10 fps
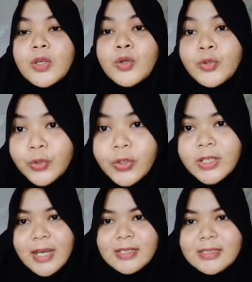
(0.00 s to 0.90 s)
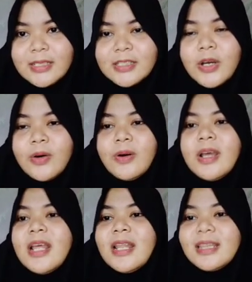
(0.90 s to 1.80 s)
cool cast. So
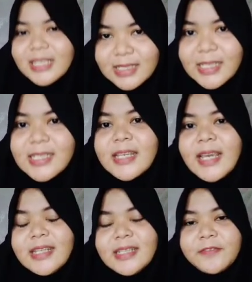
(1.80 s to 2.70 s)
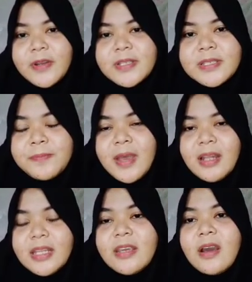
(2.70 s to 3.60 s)
this is a different
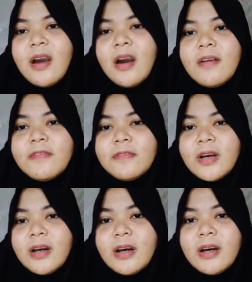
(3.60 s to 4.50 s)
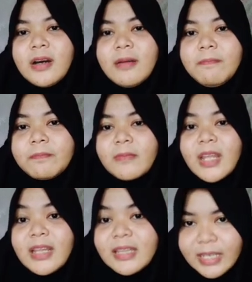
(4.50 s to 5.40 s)
spelling of
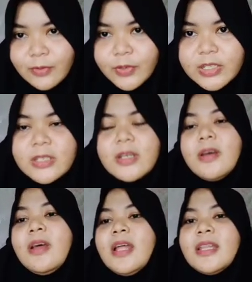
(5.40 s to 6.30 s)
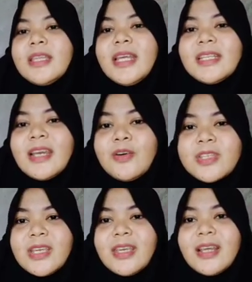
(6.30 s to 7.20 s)
language that
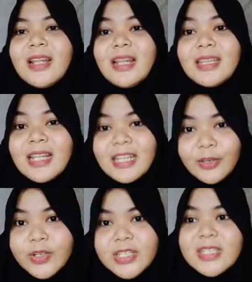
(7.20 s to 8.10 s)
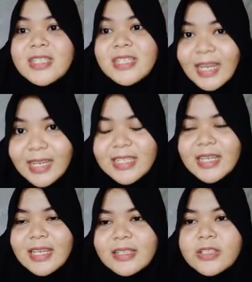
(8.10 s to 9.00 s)
causing the language is changing.
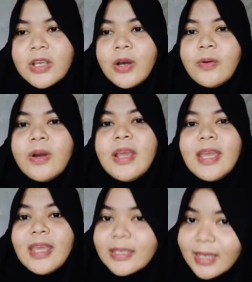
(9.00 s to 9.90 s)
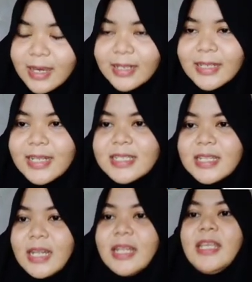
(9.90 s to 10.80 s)
So yeah, that's
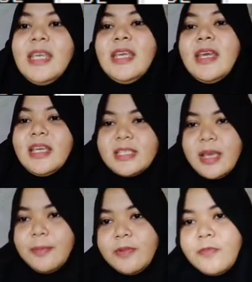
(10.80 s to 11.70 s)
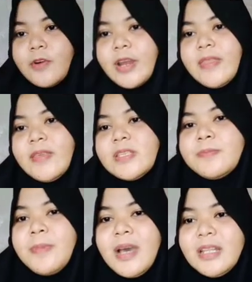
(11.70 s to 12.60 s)
the example for this
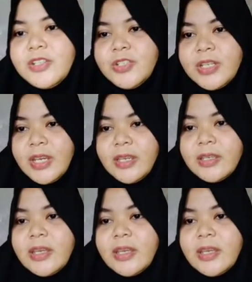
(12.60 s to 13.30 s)
spelling change.